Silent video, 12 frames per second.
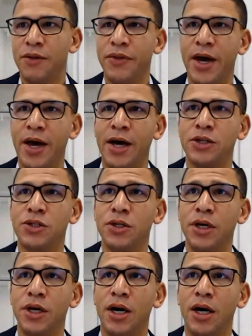that
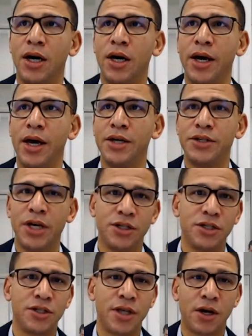has
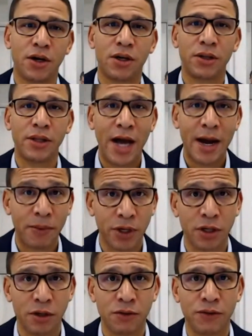agents that are
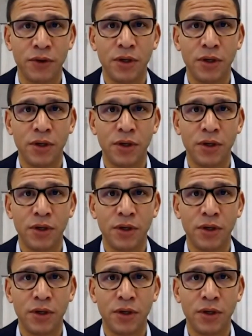collaborative,